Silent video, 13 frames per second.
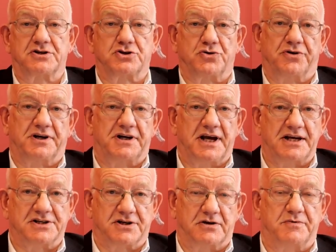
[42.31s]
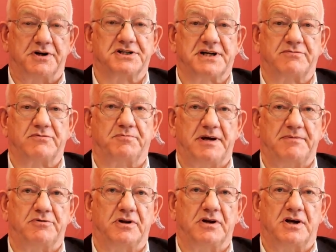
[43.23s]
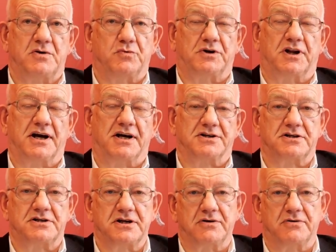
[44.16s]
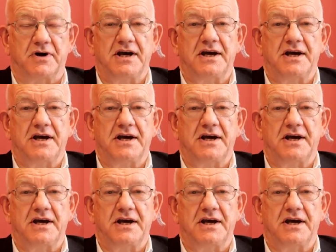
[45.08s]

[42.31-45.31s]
join NATO, which several people would like to do.